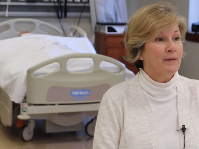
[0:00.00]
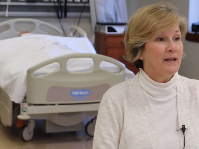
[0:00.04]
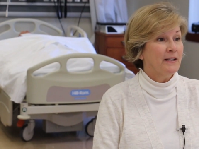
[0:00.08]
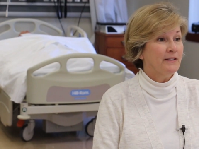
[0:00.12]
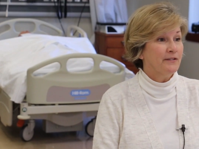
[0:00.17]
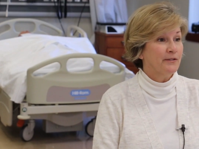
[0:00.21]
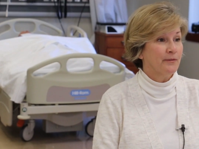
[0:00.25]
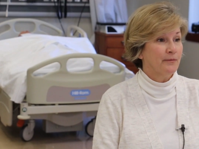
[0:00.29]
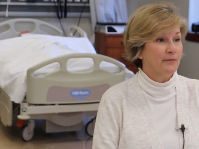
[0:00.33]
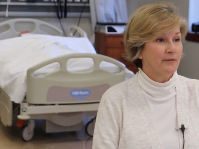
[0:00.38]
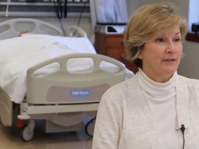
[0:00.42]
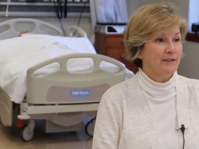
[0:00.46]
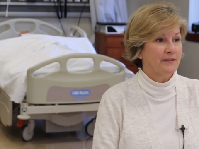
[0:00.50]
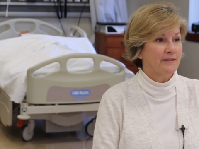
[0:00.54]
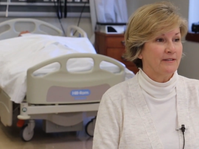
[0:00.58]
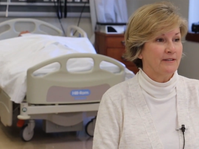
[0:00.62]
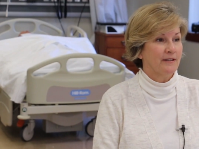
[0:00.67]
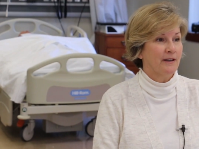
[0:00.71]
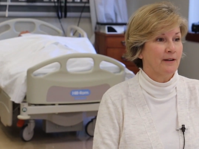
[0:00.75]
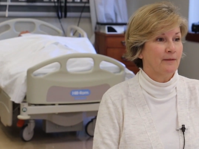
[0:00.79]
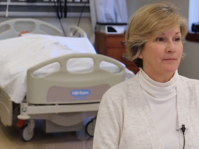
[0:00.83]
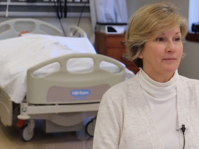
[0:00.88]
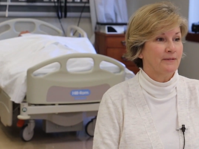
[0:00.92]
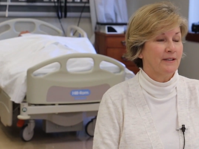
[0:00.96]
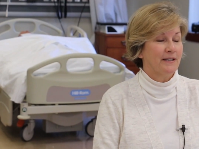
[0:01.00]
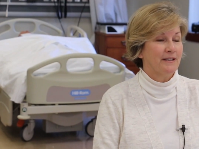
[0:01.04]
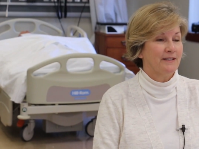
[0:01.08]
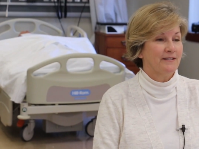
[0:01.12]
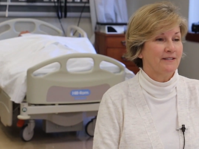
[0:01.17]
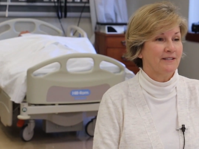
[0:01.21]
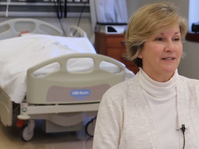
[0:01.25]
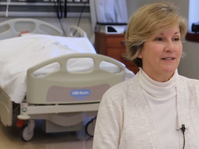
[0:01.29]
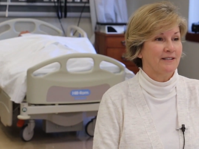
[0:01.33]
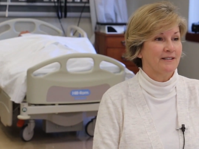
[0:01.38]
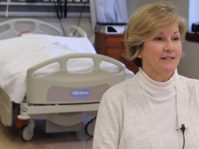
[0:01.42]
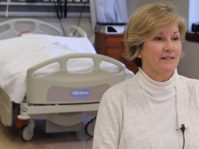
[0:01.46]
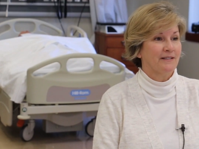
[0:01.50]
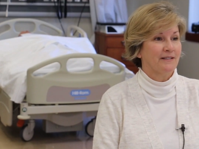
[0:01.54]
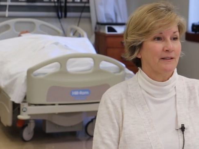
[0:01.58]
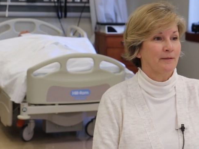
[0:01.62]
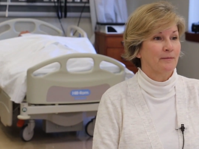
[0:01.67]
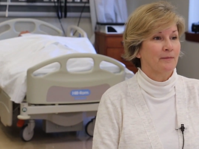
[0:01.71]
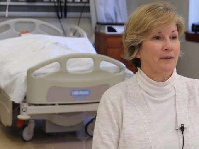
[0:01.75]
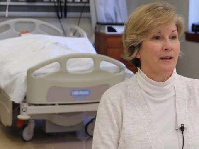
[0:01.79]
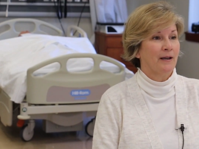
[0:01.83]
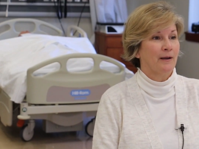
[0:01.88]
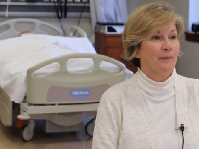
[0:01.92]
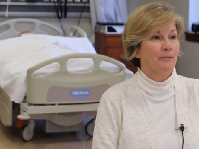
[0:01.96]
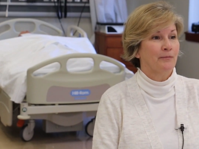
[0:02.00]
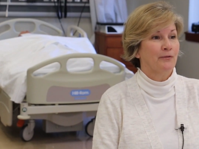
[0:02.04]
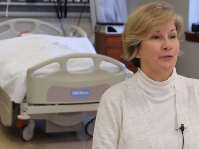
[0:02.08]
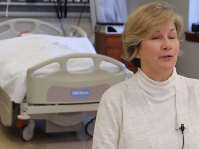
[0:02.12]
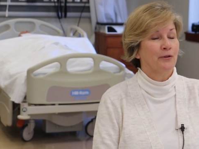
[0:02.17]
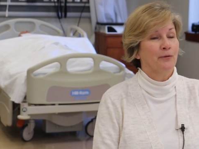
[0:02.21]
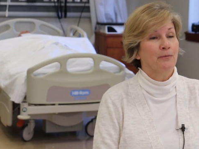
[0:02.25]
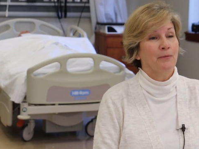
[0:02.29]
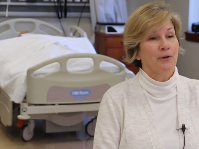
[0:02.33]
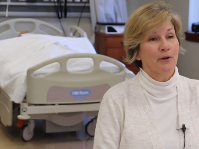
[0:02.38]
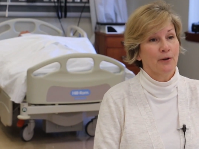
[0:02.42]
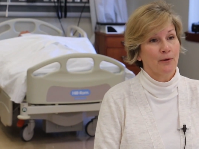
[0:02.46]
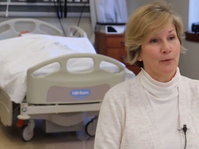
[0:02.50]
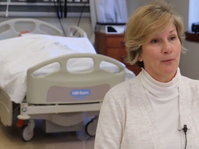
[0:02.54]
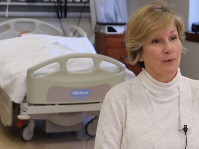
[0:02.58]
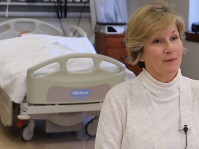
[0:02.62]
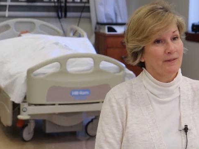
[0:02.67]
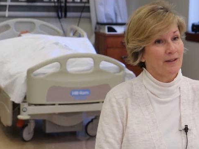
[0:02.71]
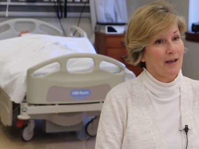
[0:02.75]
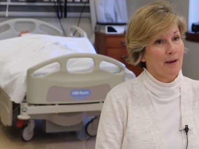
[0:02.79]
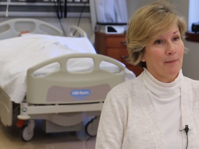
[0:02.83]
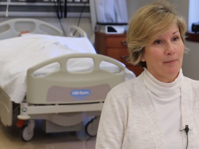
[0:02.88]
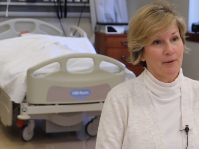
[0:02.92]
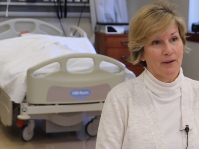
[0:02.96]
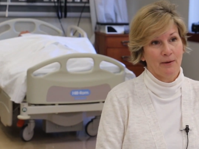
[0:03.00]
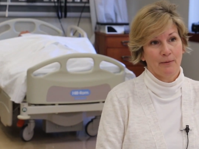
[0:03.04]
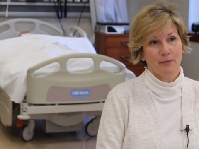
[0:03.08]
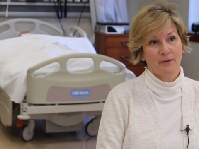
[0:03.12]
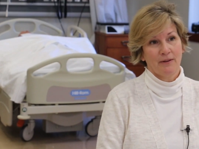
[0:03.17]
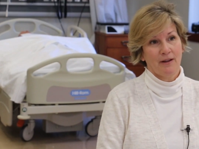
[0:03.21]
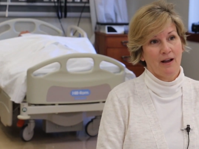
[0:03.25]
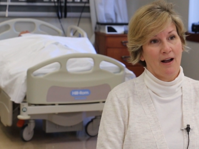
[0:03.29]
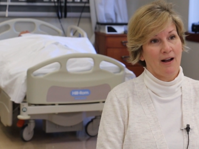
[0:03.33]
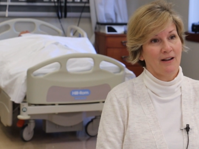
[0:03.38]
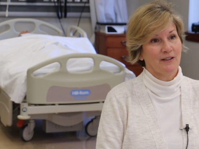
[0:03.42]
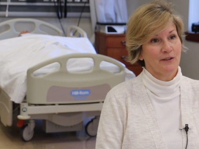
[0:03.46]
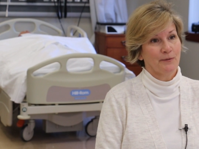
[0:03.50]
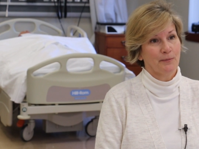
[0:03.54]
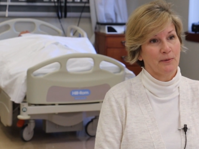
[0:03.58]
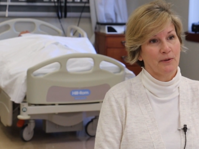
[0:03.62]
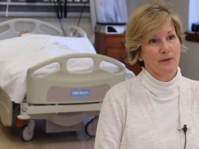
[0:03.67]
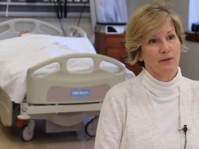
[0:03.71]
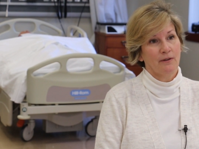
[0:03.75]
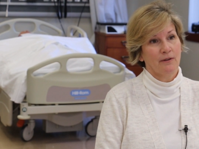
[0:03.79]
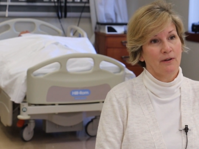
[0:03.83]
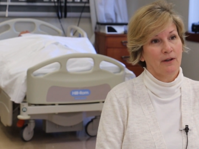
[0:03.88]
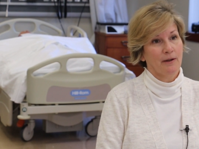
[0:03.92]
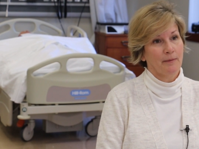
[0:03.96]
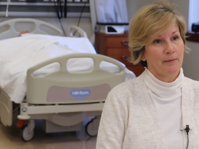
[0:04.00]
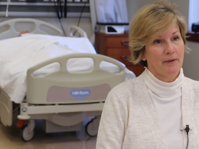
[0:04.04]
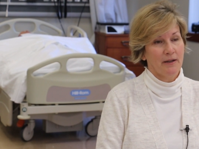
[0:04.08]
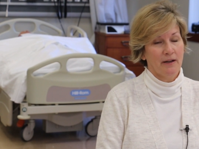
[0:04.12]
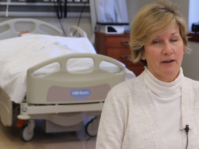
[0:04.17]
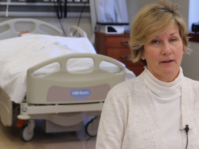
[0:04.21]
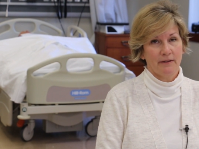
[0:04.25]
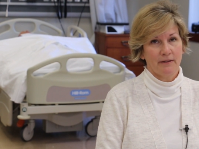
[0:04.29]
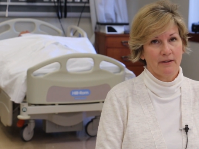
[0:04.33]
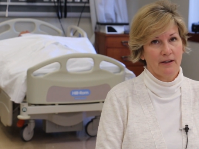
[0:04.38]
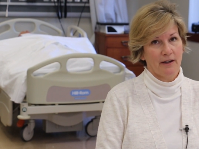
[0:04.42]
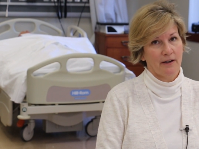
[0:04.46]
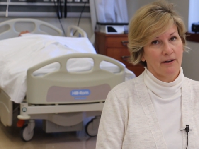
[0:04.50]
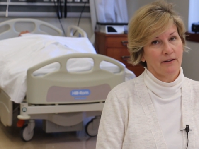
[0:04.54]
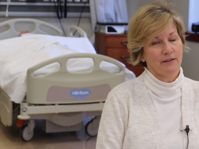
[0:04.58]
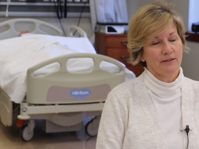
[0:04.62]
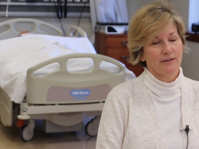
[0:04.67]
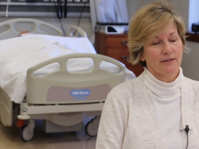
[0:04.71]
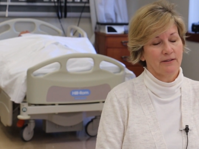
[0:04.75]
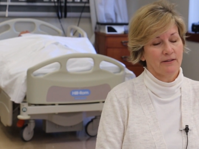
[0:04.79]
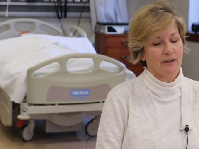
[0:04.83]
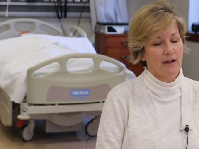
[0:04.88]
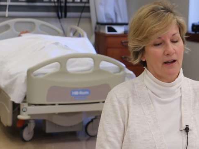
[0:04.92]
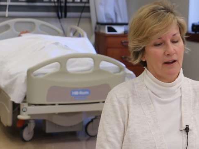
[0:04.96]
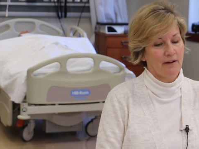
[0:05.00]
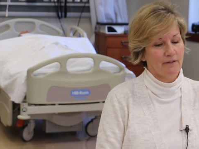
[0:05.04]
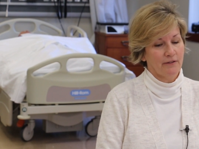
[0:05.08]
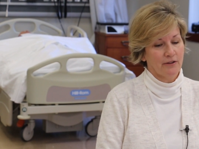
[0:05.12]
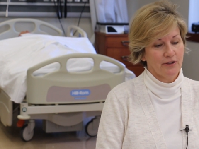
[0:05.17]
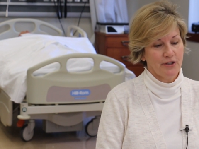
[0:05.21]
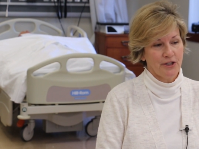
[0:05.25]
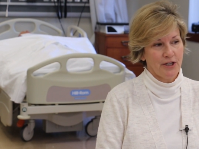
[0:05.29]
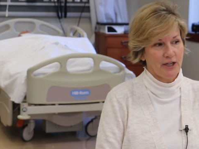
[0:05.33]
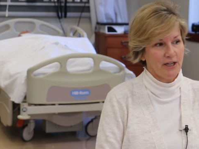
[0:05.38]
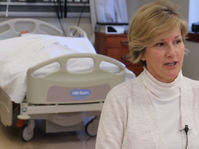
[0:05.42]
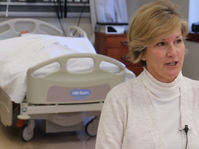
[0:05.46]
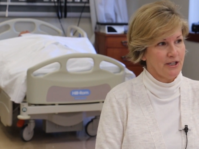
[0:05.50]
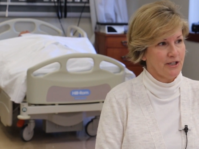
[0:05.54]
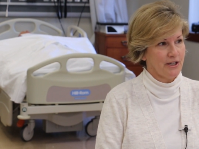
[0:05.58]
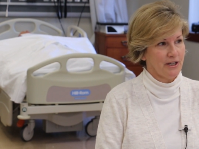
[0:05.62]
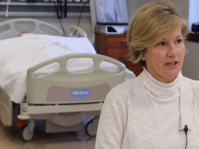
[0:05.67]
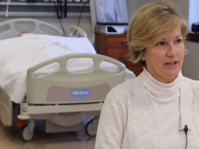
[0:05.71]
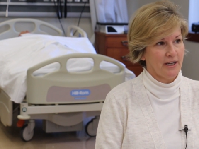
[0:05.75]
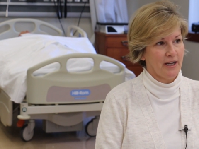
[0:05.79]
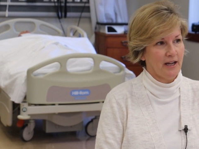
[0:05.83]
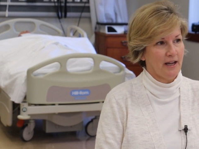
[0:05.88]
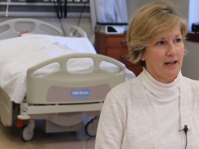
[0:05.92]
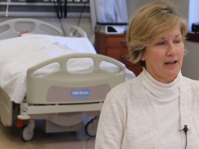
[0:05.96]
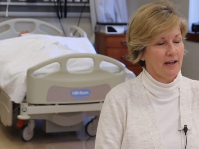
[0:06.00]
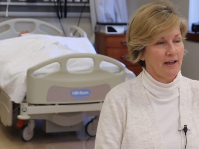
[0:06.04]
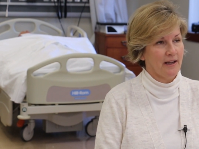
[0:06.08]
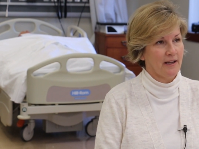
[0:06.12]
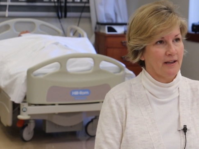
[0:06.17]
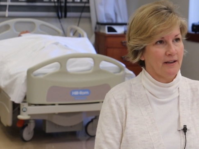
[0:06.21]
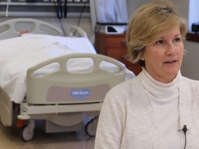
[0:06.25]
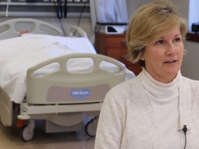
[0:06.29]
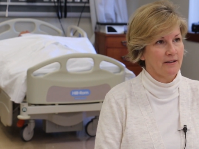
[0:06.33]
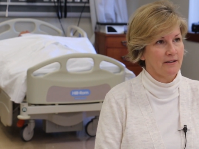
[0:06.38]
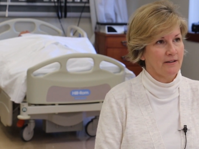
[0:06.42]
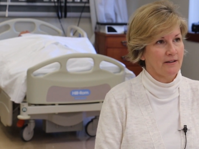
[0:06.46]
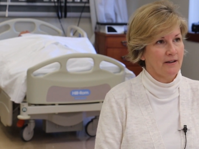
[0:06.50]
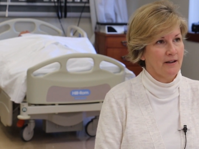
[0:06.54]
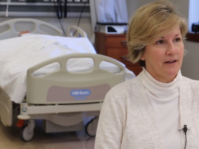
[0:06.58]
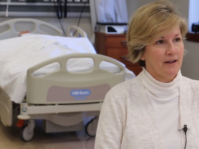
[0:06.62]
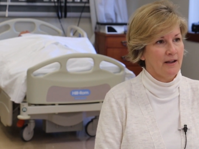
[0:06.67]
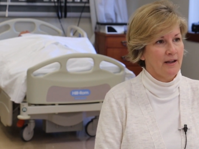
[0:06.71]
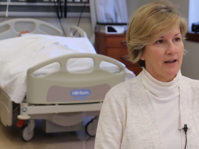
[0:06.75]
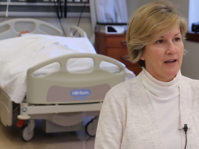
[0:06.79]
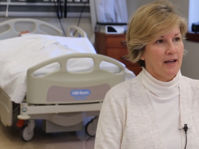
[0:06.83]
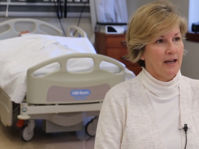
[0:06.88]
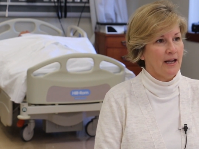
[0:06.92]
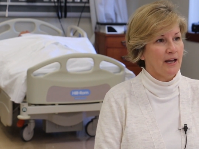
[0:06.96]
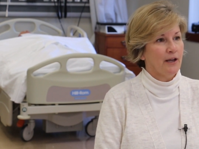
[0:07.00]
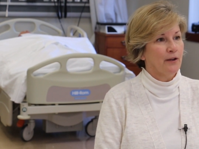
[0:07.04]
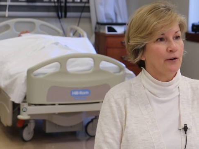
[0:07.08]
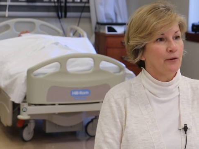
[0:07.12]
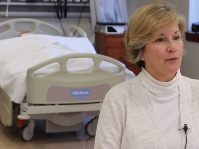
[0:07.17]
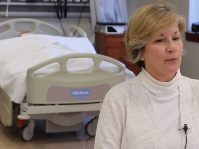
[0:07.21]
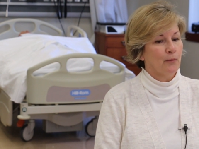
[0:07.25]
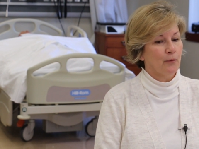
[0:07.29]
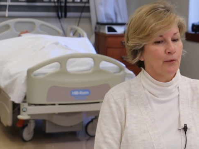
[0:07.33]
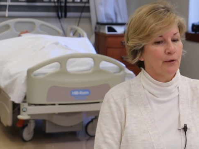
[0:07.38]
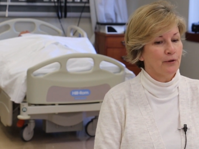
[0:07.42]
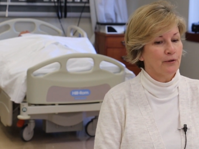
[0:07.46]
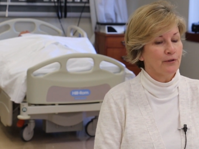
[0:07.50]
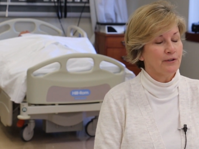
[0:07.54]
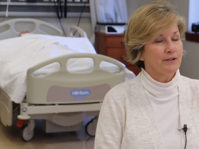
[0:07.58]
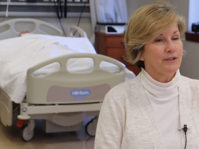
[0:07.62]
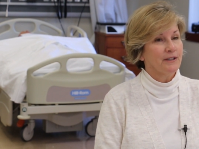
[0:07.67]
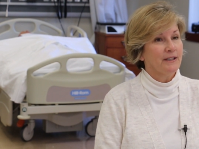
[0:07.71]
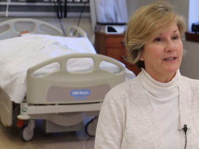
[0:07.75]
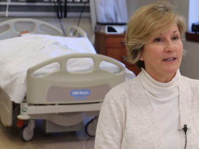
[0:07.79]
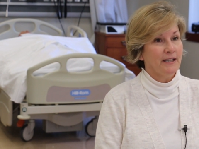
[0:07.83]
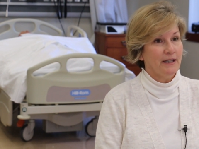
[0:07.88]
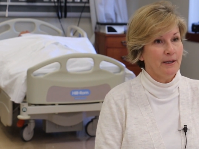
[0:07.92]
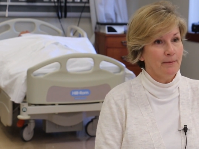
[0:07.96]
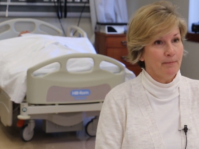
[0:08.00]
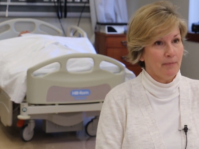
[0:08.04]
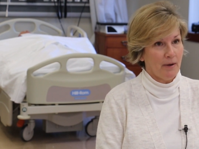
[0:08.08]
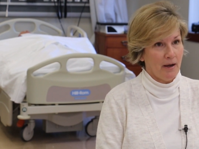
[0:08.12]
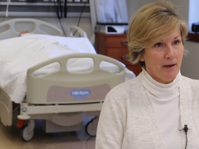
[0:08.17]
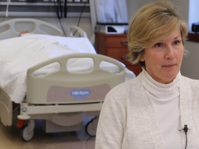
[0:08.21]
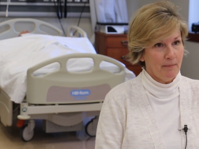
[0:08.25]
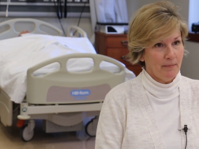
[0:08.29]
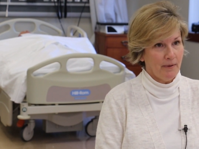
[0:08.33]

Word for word: made some recent updates to the sim lab to mirror what's happening with the hospital. I mean, healthcare is ever changing and in order to keep up